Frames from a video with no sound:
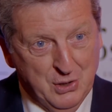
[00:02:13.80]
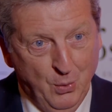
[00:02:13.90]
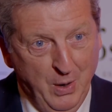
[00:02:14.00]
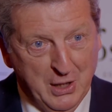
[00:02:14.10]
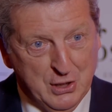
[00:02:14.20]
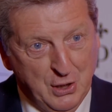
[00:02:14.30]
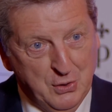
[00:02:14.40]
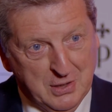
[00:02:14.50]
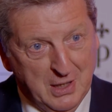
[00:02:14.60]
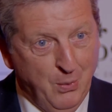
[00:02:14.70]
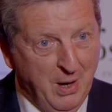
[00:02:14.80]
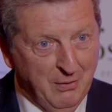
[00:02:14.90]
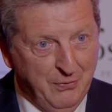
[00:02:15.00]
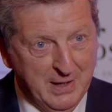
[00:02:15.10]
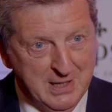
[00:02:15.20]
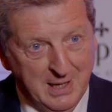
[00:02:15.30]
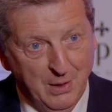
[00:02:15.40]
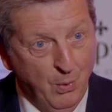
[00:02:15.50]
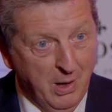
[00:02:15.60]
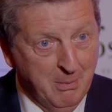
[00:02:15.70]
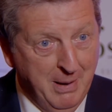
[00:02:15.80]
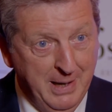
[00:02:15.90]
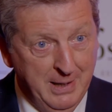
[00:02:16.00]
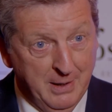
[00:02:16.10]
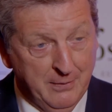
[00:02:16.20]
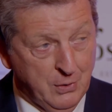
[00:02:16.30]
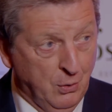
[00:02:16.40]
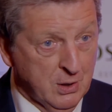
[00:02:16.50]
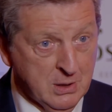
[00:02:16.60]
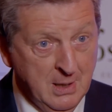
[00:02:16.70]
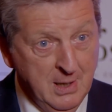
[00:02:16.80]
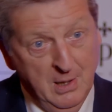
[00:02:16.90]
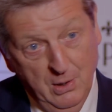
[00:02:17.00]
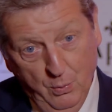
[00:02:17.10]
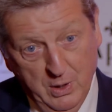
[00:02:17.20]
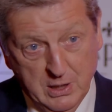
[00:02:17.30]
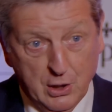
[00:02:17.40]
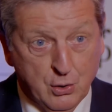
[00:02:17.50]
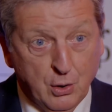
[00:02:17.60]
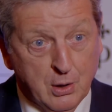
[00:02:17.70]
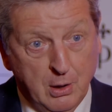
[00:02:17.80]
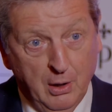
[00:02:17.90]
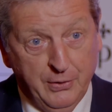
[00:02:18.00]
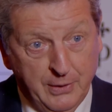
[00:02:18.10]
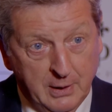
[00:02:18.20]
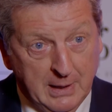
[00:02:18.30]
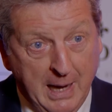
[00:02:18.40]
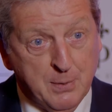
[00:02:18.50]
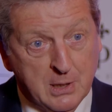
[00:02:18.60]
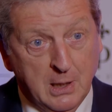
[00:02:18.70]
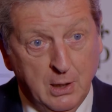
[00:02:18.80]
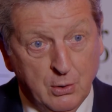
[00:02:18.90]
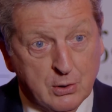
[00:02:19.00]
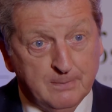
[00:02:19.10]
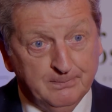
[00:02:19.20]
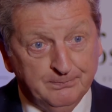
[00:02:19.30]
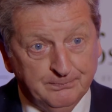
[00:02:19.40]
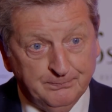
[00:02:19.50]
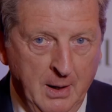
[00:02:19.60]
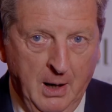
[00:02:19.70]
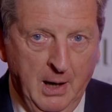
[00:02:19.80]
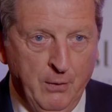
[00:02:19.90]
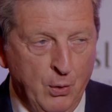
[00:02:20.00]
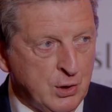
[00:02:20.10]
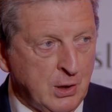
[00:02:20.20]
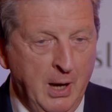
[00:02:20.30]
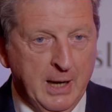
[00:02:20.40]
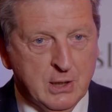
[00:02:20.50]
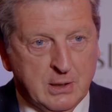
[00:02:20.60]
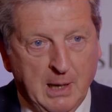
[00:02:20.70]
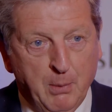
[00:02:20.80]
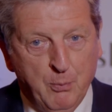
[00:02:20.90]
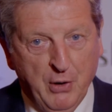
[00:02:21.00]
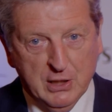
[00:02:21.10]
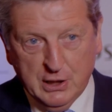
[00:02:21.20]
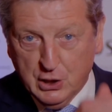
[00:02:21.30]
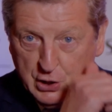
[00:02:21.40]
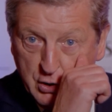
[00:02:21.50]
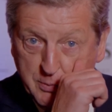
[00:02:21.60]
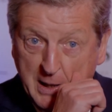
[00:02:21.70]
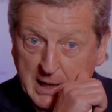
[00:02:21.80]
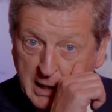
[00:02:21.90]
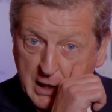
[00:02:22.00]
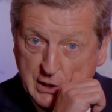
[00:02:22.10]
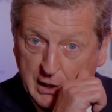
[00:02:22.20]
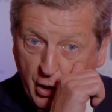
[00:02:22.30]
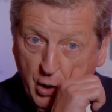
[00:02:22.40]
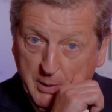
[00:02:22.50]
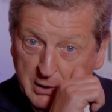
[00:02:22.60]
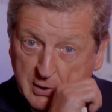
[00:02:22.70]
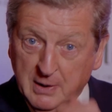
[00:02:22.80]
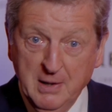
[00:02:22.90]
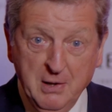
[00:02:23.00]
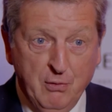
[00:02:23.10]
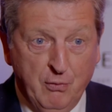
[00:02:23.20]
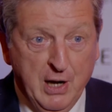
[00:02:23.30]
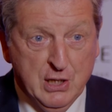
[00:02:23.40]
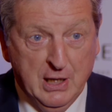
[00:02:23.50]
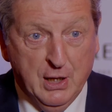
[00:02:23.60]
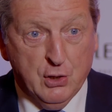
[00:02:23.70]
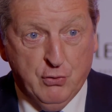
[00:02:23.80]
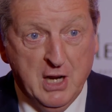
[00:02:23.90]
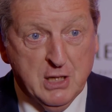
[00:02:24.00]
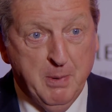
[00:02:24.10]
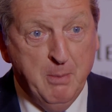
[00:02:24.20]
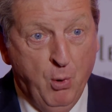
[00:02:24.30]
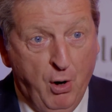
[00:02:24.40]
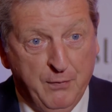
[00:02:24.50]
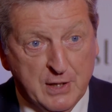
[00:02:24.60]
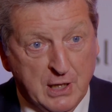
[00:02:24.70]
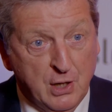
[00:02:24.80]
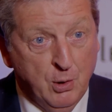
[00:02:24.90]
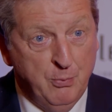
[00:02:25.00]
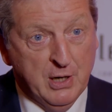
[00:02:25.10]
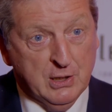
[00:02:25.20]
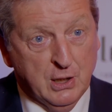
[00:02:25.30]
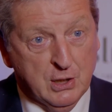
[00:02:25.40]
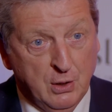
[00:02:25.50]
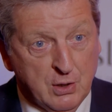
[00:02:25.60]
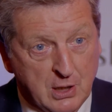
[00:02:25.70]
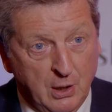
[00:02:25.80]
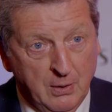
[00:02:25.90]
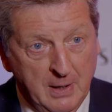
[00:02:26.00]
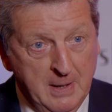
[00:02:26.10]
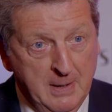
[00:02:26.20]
wear suits that are well-fitting and well-made and, of course, with such good cloth that Apsley use. I've always liked double-breasted suits many years ago, but recently the trend's been more for single-breasted suits, so